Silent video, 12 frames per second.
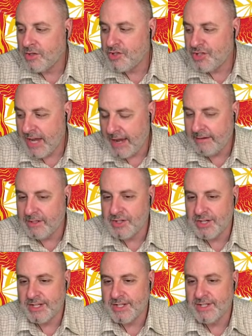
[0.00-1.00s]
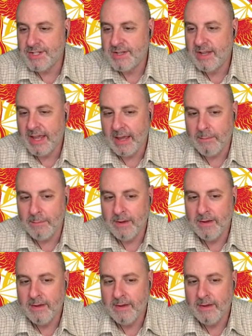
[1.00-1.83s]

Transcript: challenges him